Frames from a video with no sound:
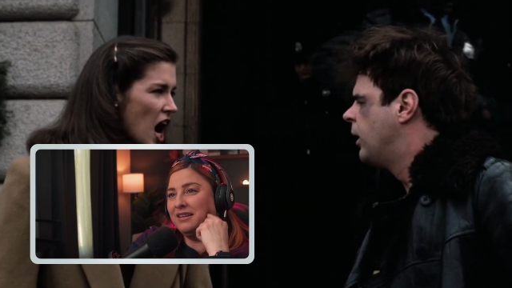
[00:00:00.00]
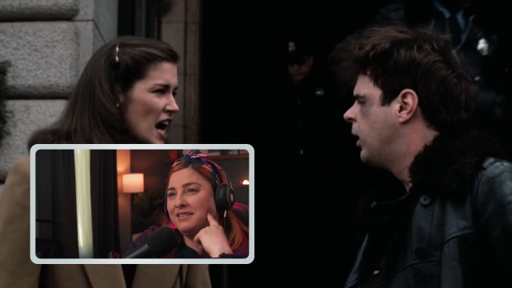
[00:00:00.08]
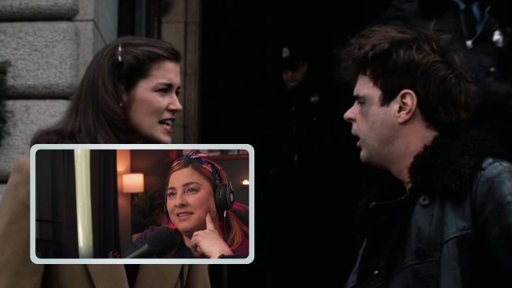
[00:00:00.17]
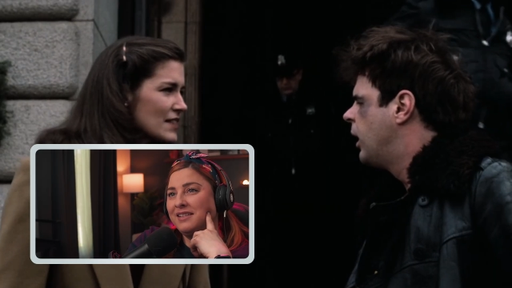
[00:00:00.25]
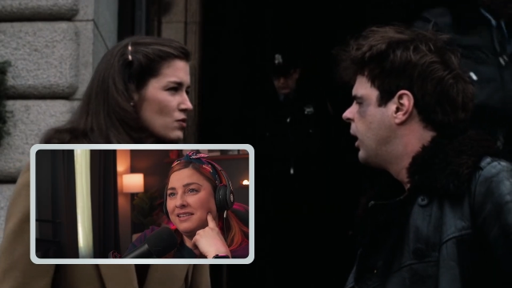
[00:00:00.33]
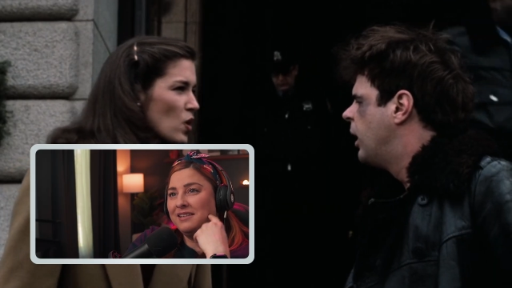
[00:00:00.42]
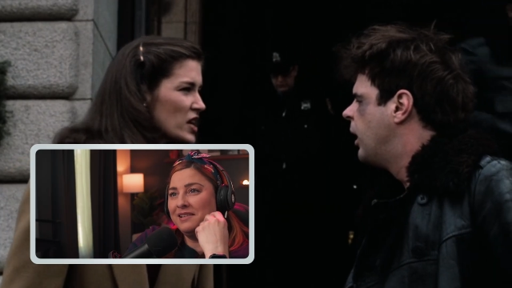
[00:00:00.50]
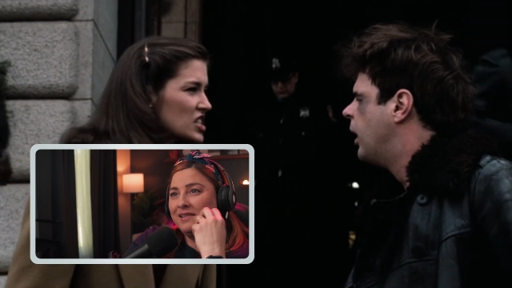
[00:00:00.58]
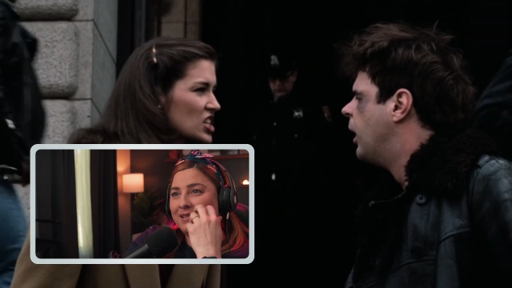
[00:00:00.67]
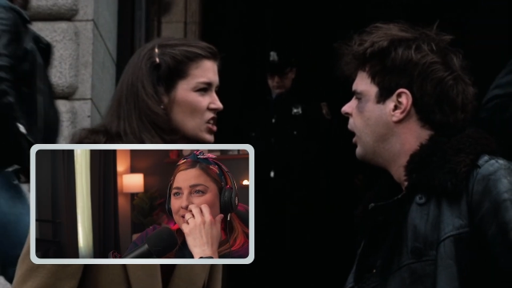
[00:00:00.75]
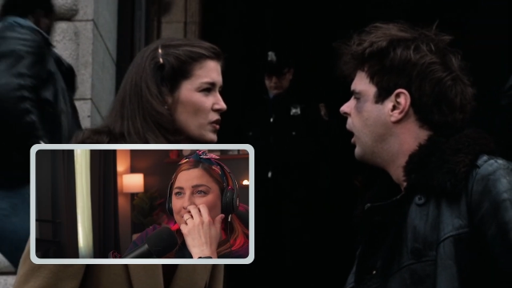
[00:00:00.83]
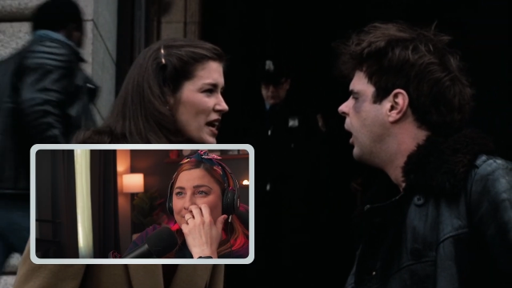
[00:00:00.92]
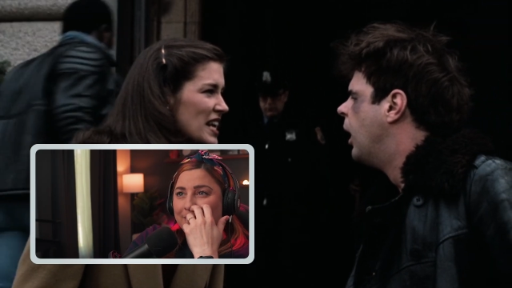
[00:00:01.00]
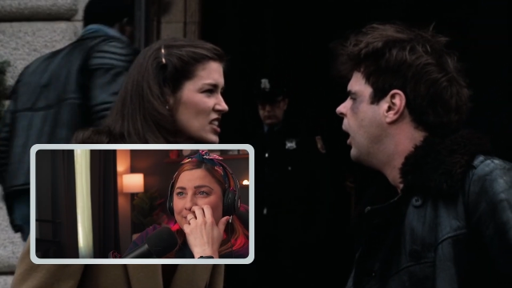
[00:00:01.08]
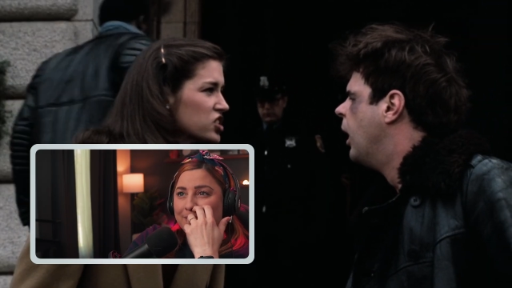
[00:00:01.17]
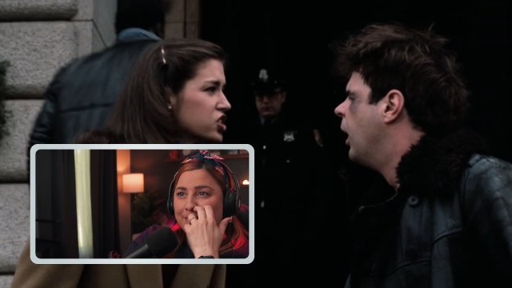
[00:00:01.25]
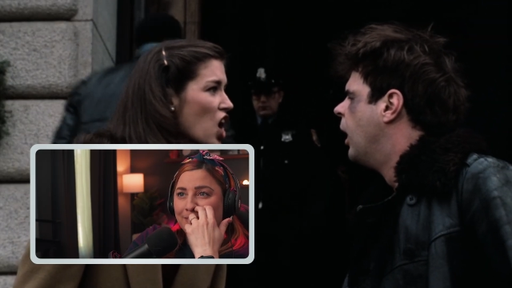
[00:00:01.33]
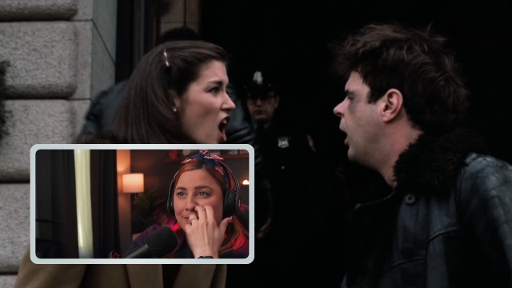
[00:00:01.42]
Speaker 1: I never want to see you again
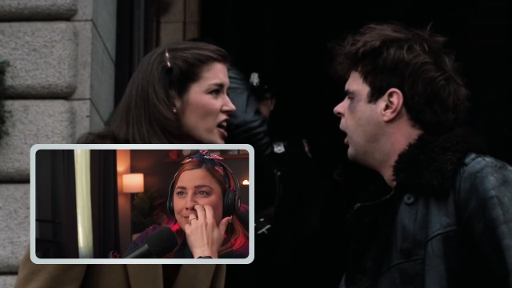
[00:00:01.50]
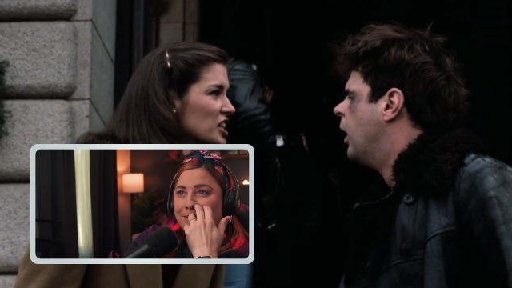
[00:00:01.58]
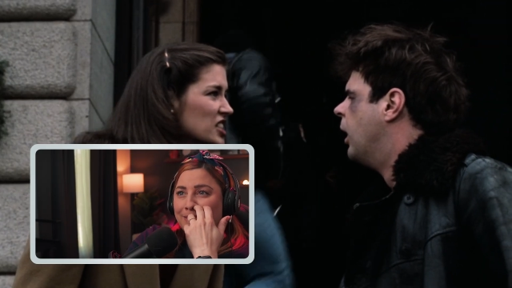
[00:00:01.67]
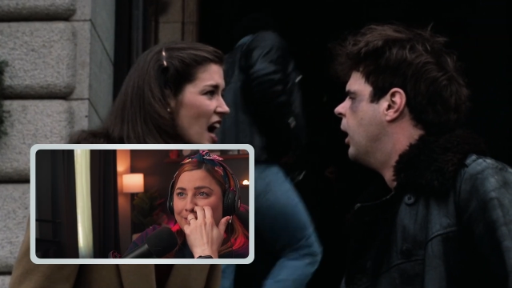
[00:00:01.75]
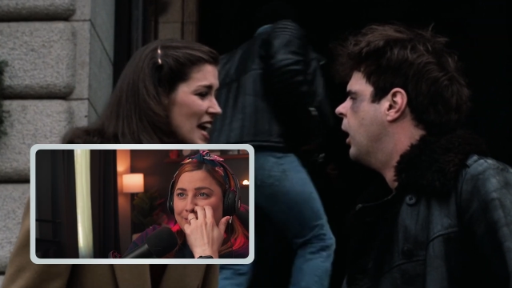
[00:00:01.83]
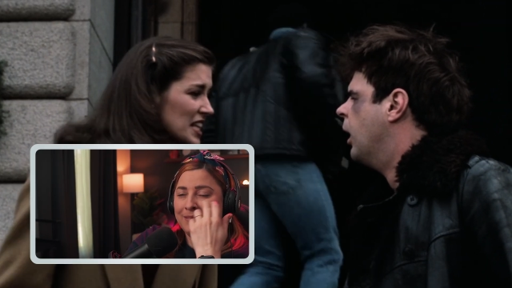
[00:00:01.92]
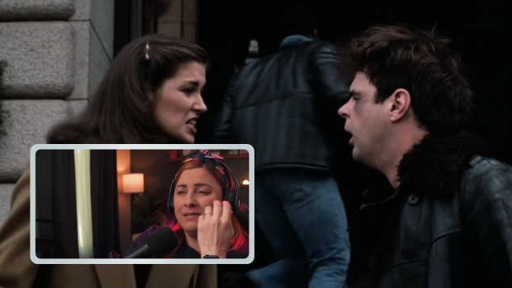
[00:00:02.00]
as long as I